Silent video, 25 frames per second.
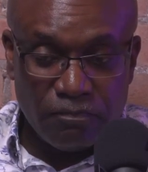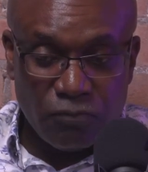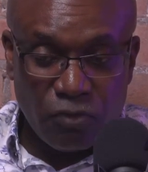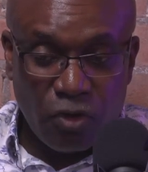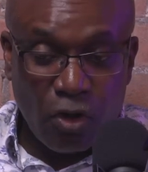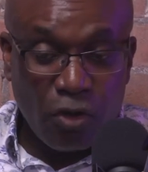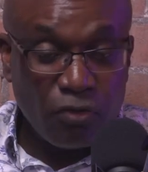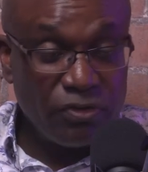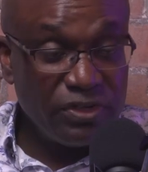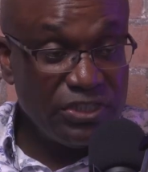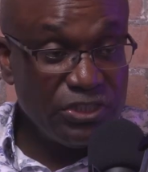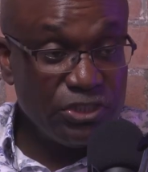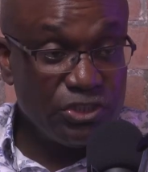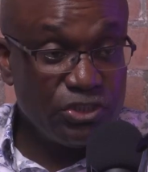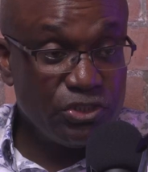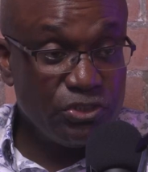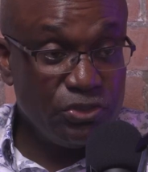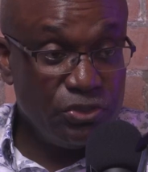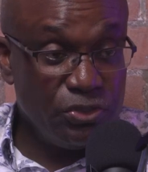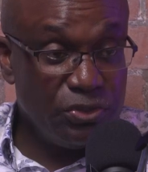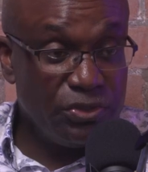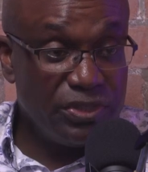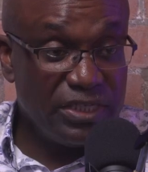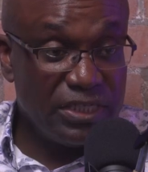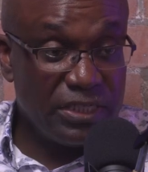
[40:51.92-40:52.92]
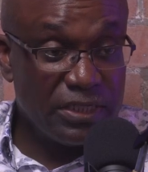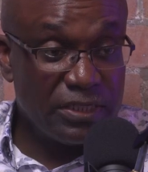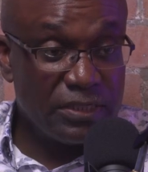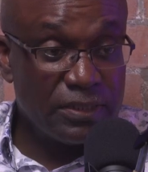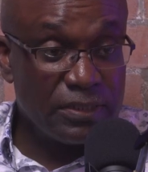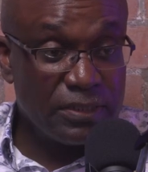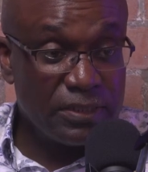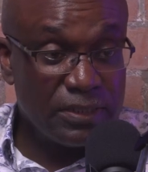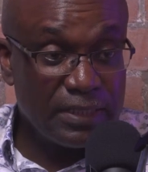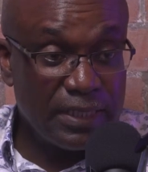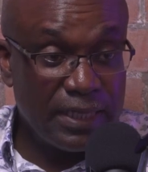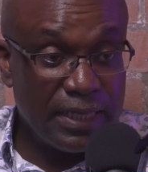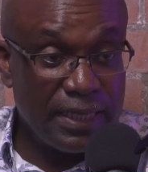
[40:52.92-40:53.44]
Orange
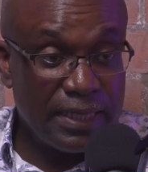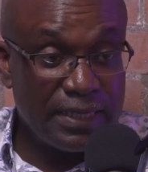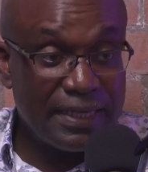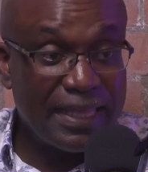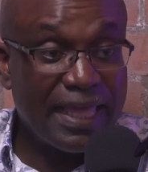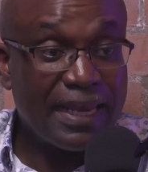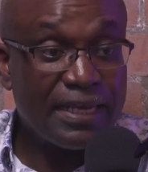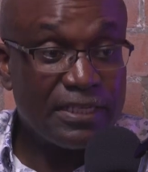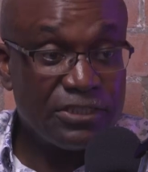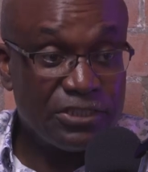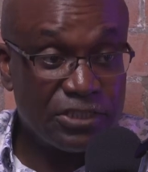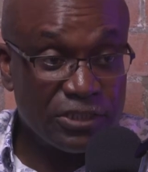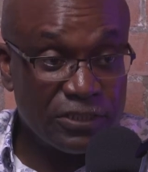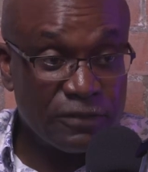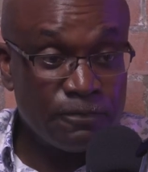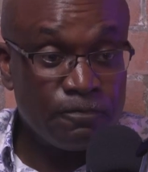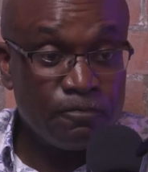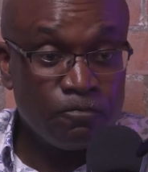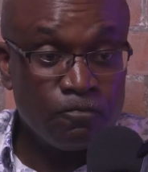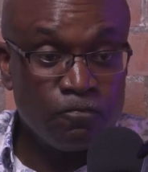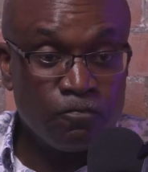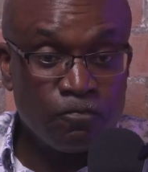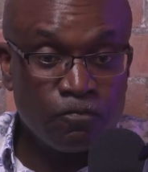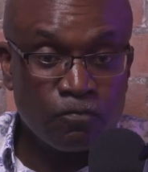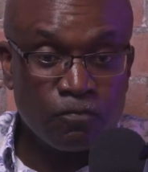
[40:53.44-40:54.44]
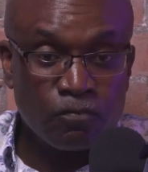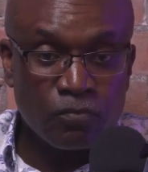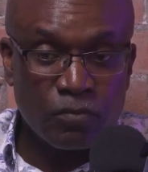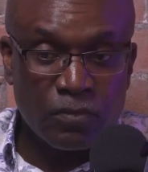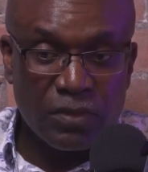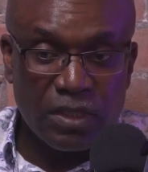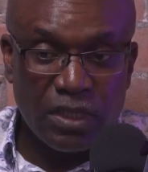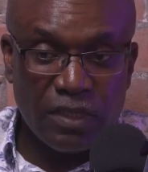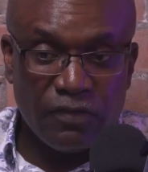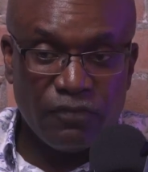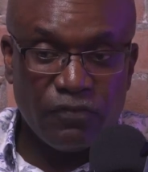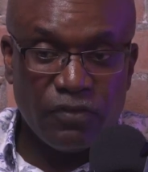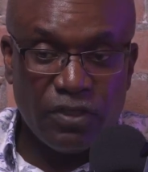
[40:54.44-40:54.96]
Union analogy,
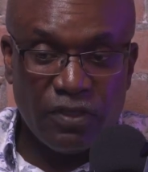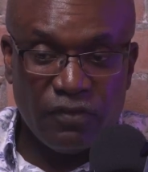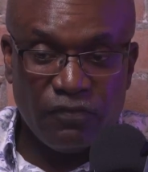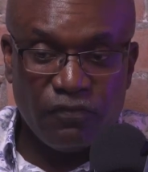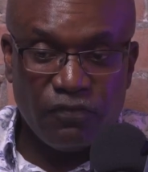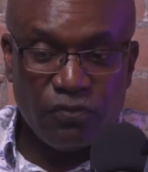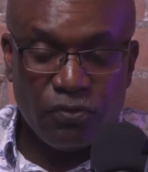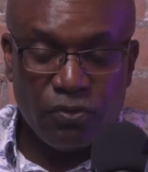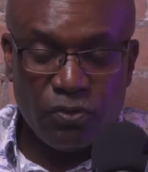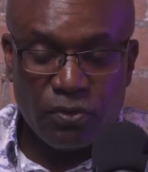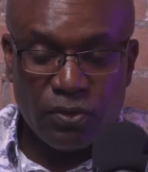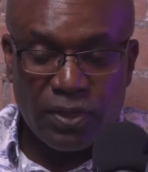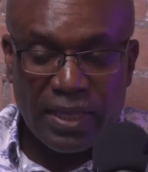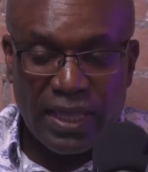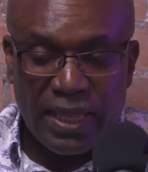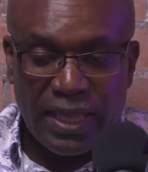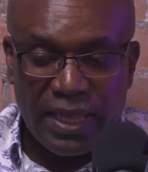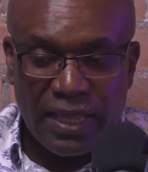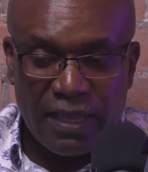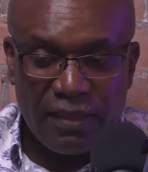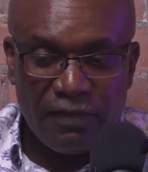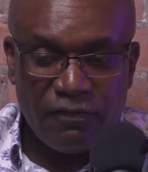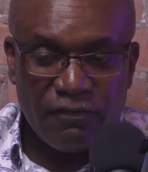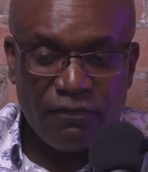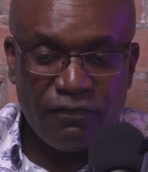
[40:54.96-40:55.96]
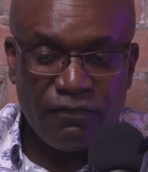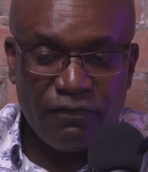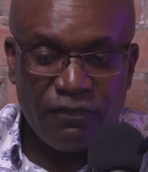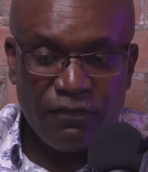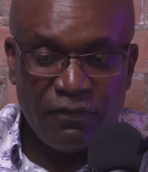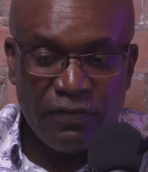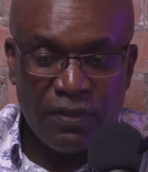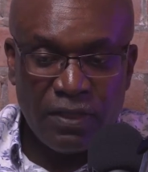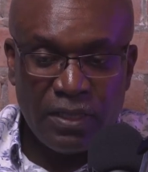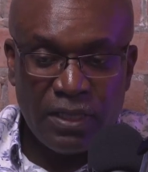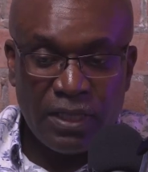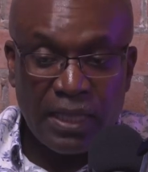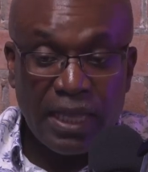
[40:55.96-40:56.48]
if you have,
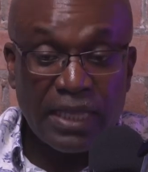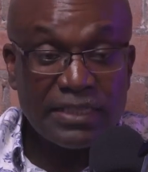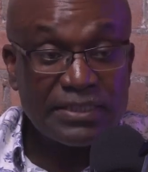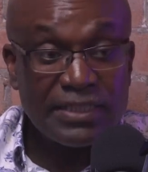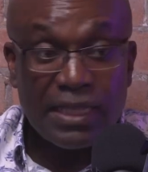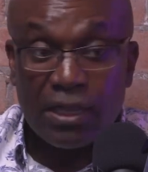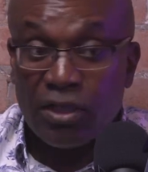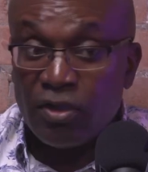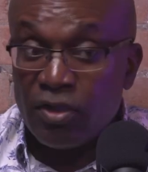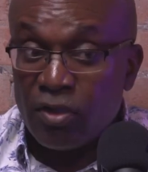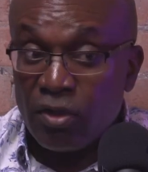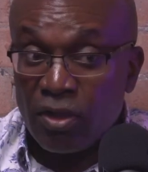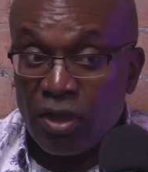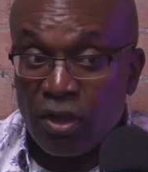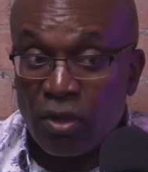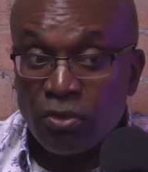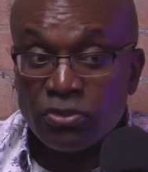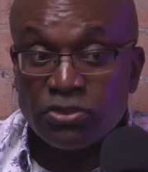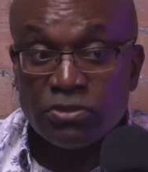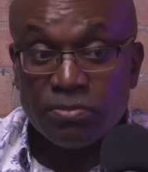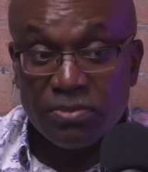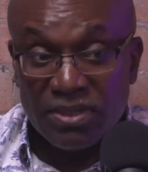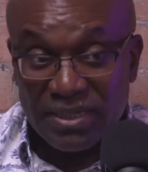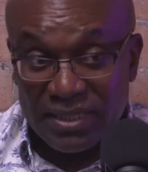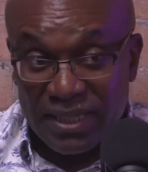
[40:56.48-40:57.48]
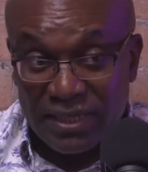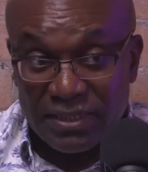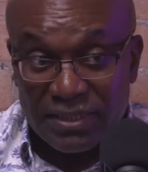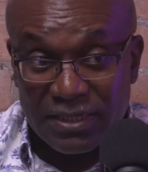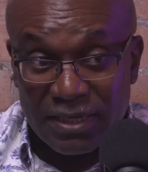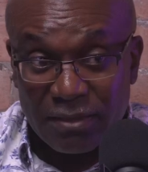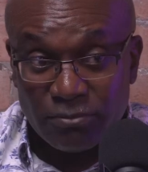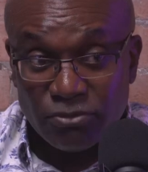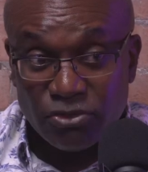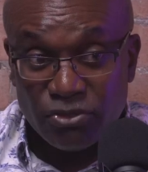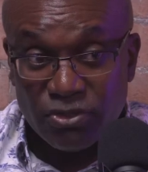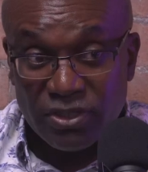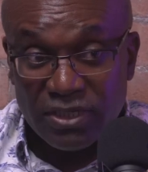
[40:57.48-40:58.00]
as they ultimately ended
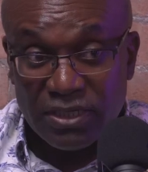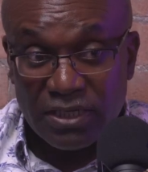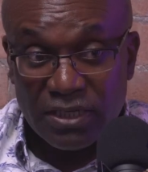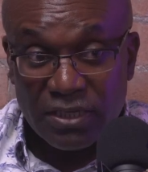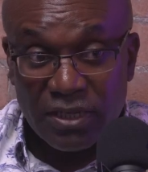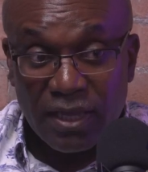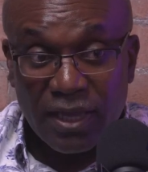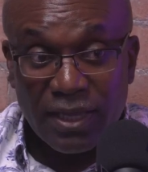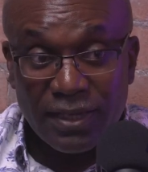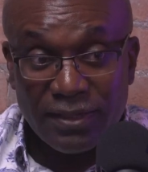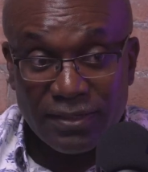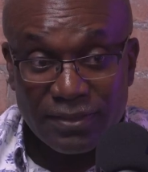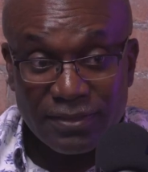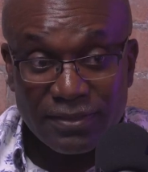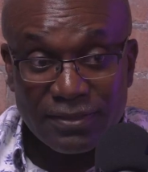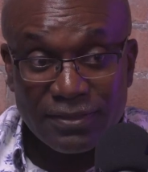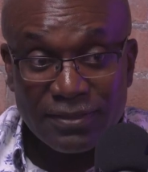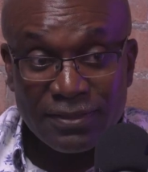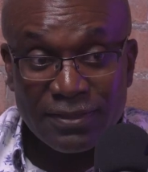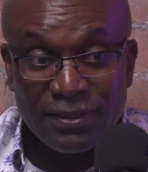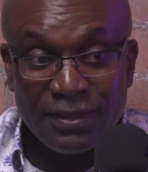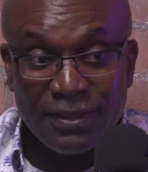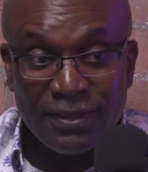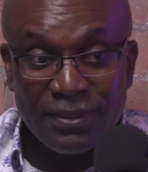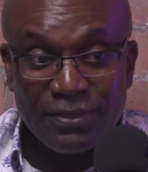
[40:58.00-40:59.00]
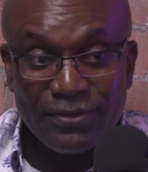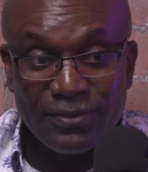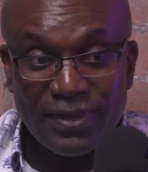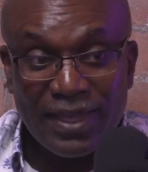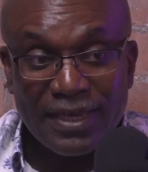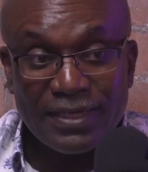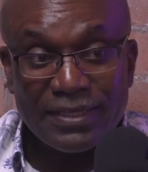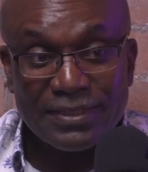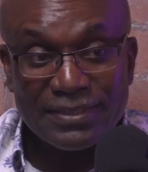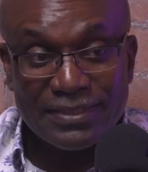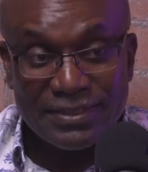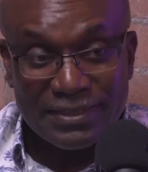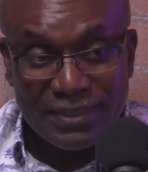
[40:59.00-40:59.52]
up doing in Ireland, you
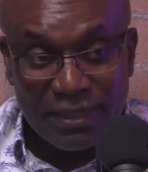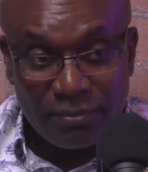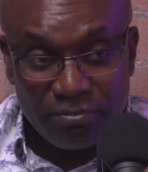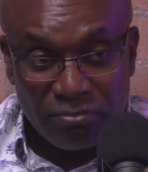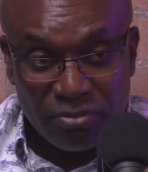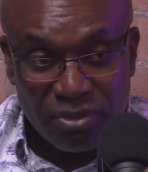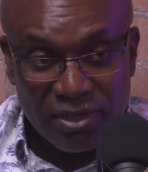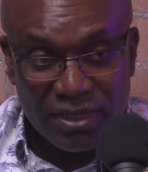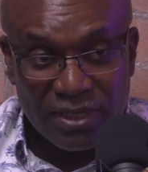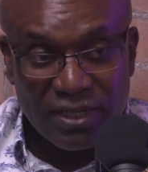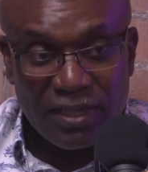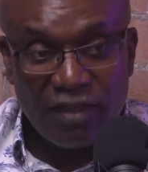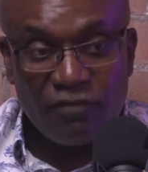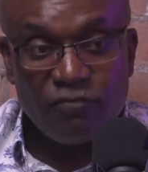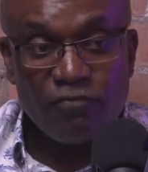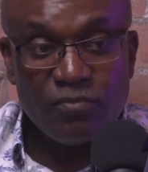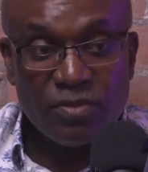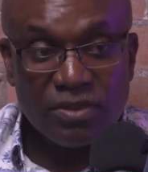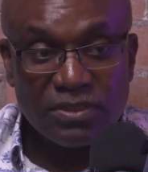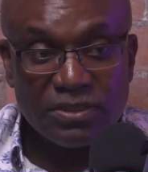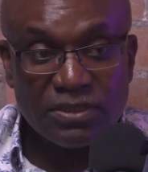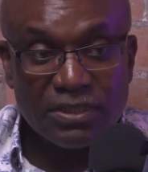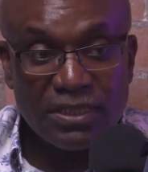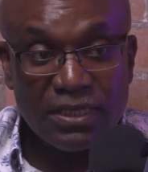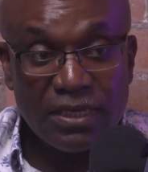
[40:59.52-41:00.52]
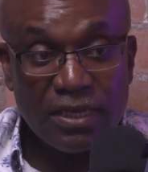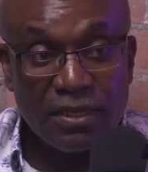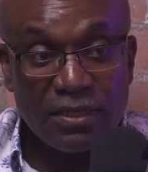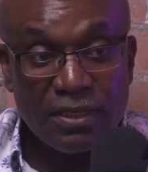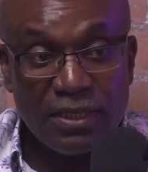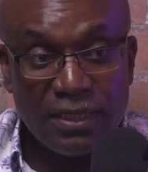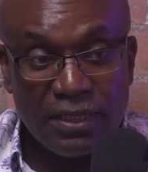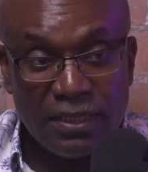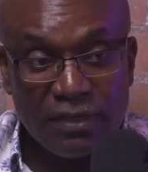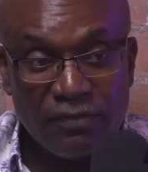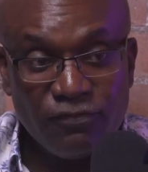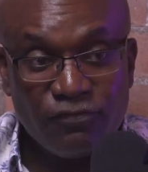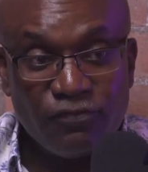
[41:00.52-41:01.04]
had a separate government
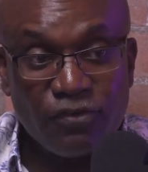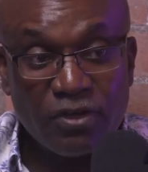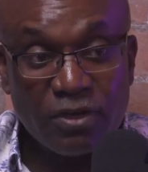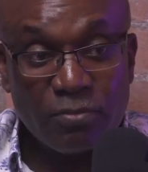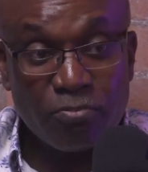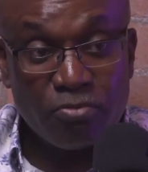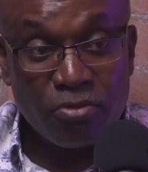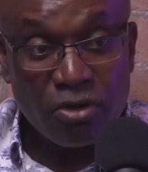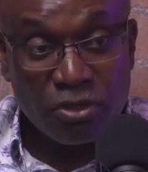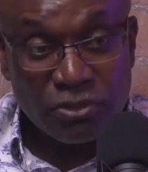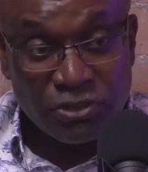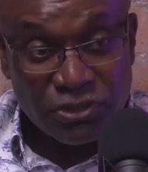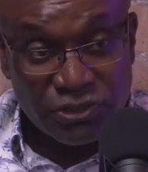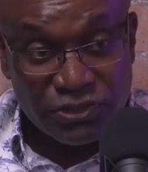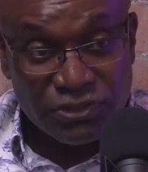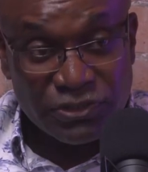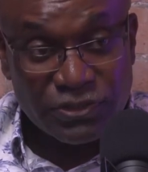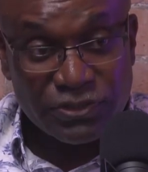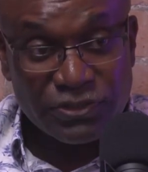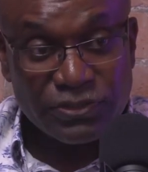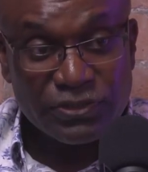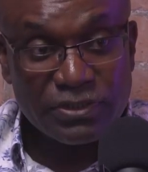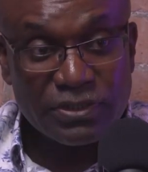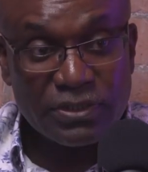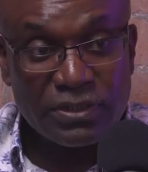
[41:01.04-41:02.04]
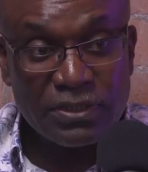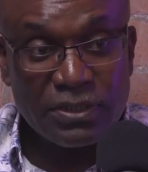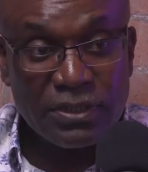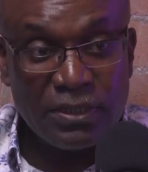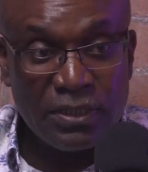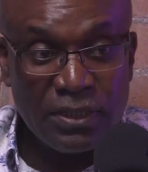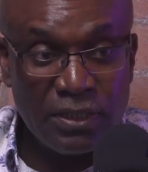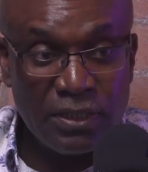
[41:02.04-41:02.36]
for the Protestants